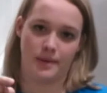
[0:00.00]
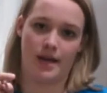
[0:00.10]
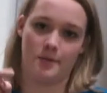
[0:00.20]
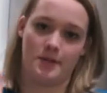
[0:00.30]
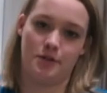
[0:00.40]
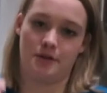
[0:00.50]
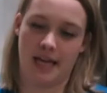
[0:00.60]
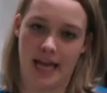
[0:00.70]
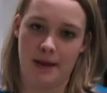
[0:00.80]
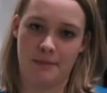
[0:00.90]
bread with your
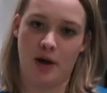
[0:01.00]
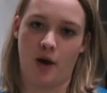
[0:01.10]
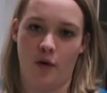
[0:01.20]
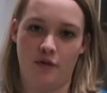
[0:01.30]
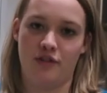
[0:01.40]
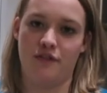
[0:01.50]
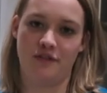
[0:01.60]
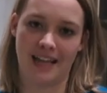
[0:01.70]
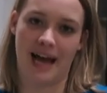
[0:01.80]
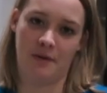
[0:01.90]
camera over the
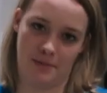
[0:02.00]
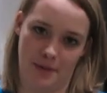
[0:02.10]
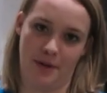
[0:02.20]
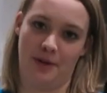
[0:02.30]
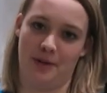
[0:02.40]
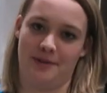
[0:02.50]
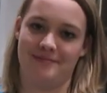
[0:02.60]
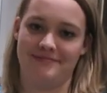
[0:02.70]
flour bowl.